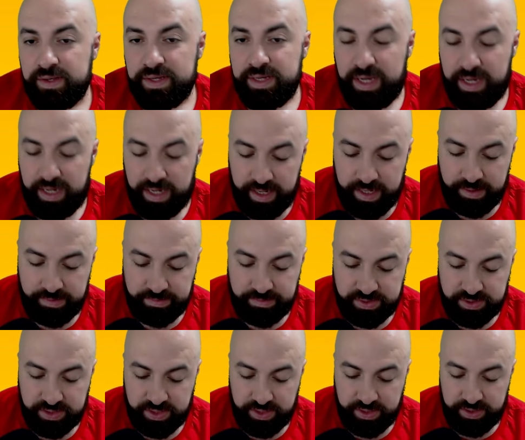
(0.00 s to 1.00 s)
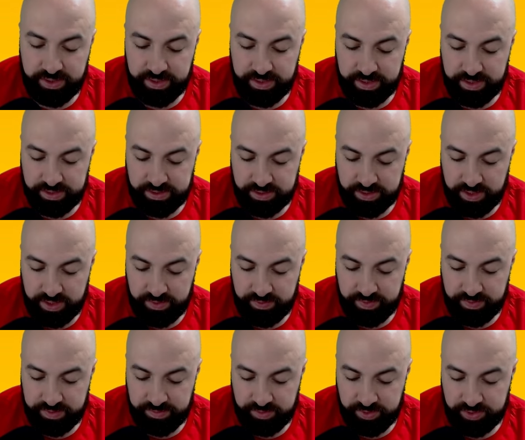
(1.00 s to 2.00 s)
Um, so let's go
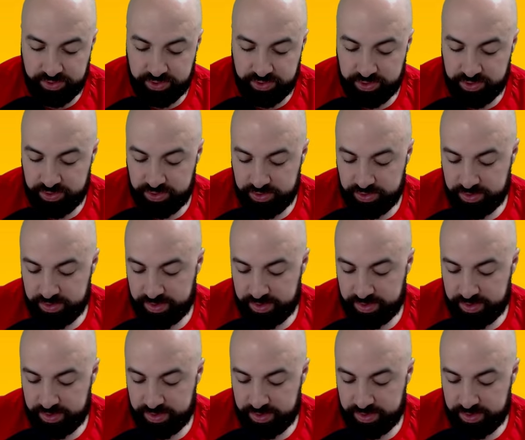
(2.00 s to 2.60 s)
with the Mewtwo.